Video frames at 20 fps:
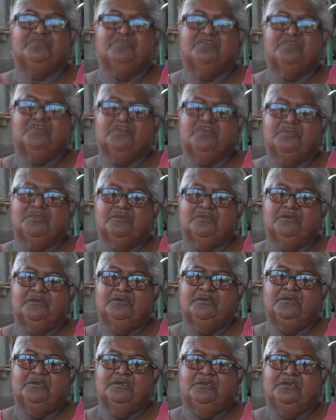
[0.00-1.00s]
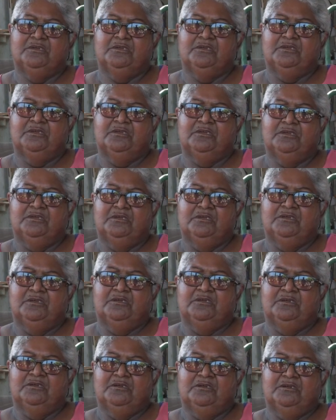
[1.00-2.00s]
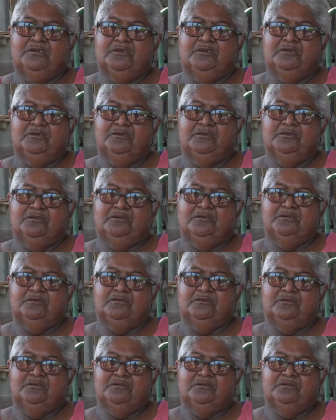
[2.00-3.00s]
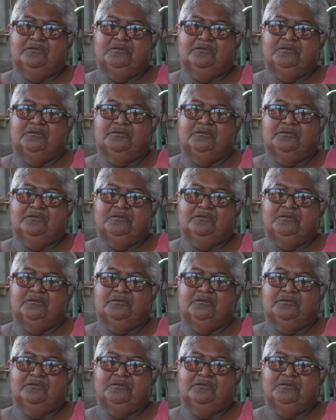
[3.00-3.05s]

No one is speaking in this clip.